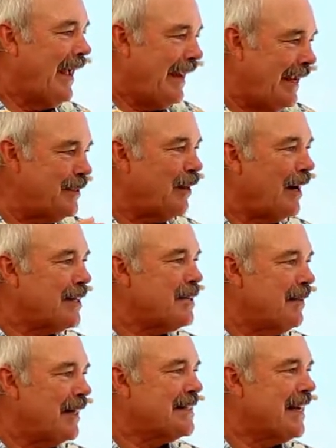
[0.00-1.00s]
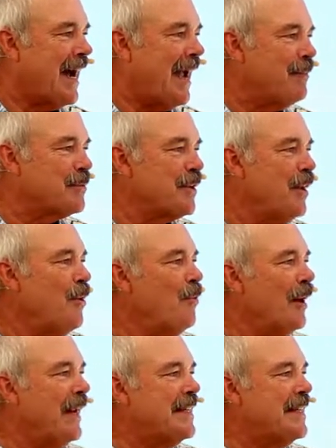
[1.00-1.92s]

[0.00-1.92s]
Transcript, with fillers: and he talks about times when